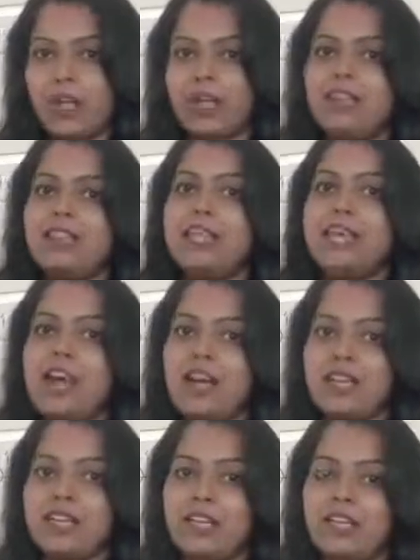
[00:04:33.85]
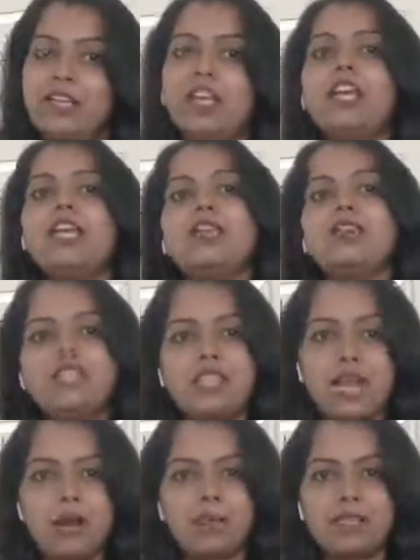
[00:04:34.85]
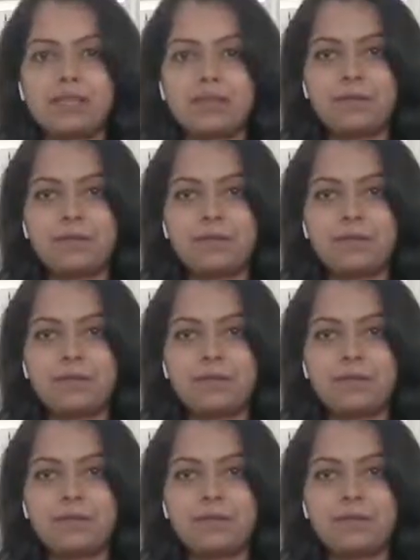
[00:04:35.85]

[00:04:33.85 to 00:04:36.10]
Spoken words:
they are there in your syllabus.